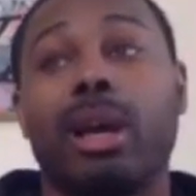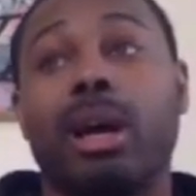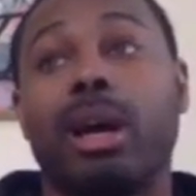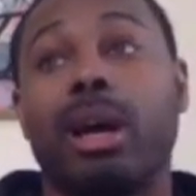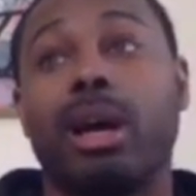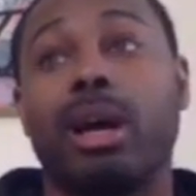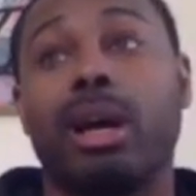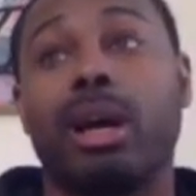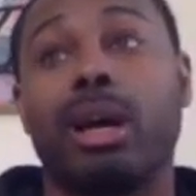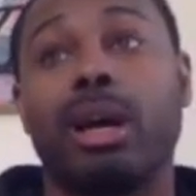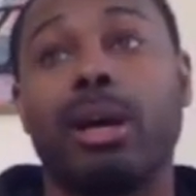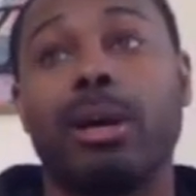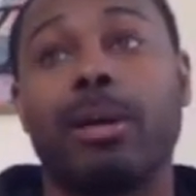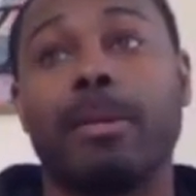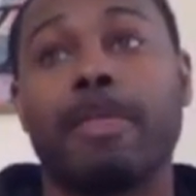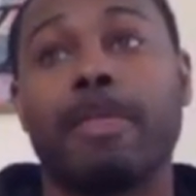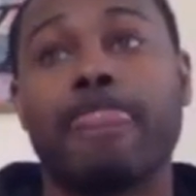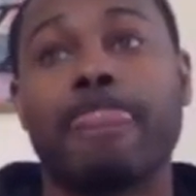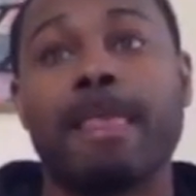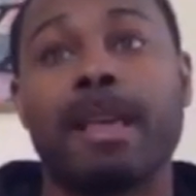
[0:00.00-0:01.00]
Um,
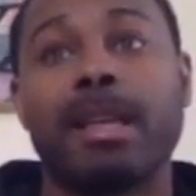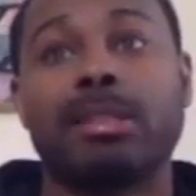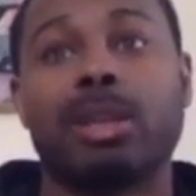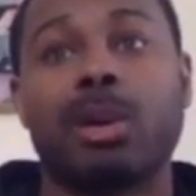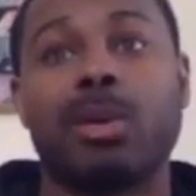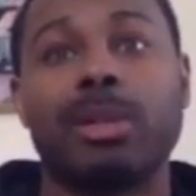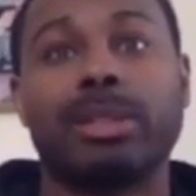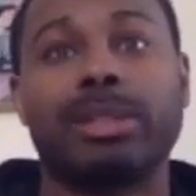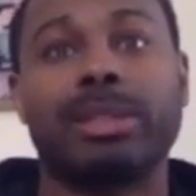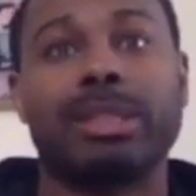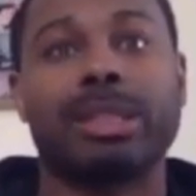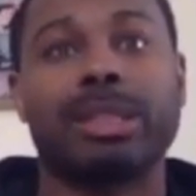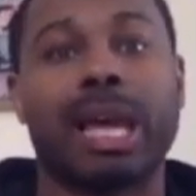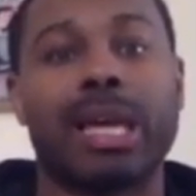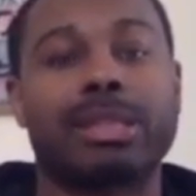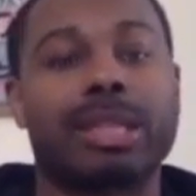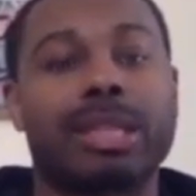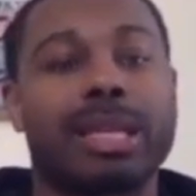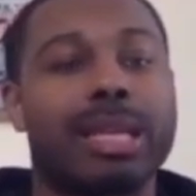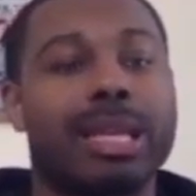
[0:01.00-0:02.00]
so it's just like
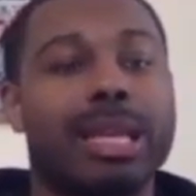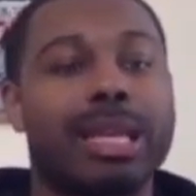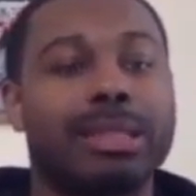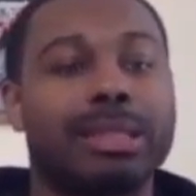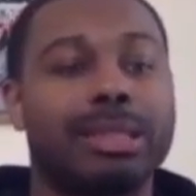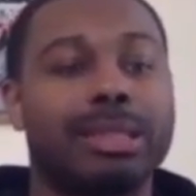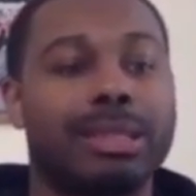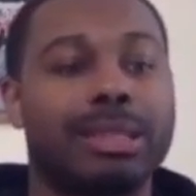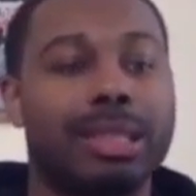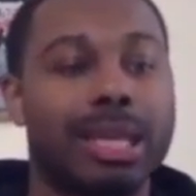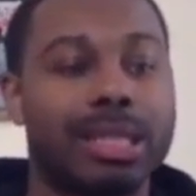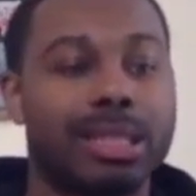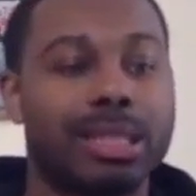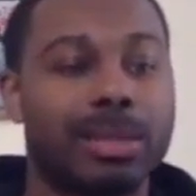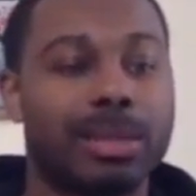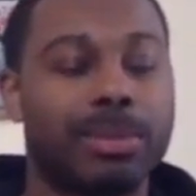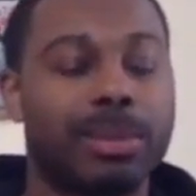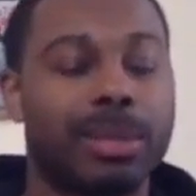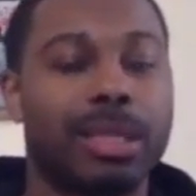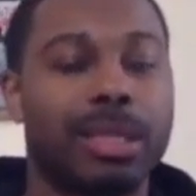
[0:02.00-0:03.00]
I said, it is
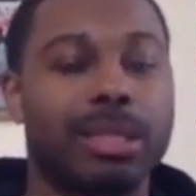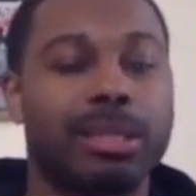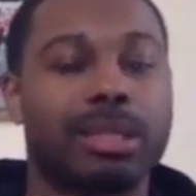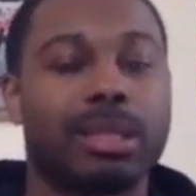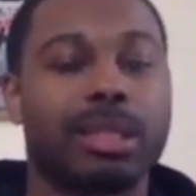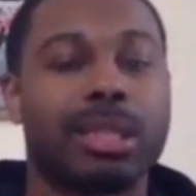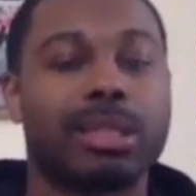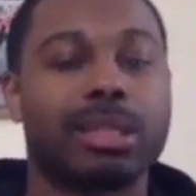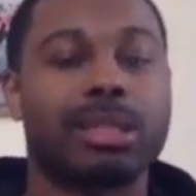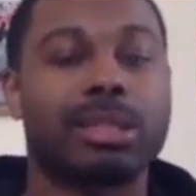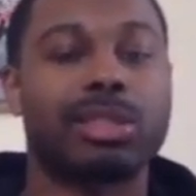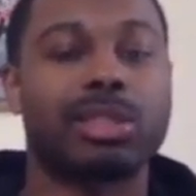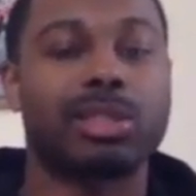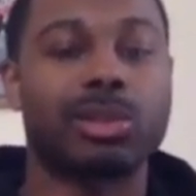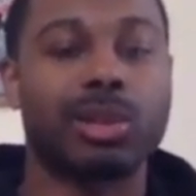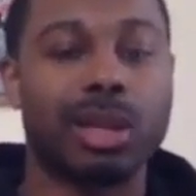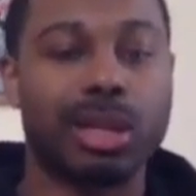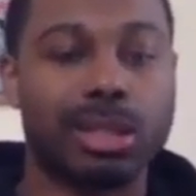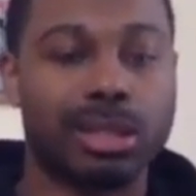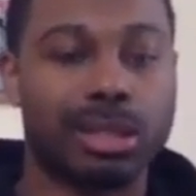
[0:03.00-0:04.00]
discipline. There's a, there's a
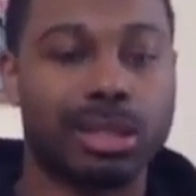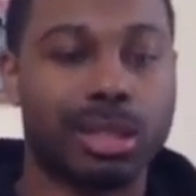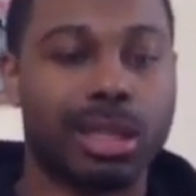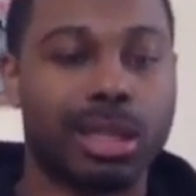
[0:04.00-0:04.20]
structure.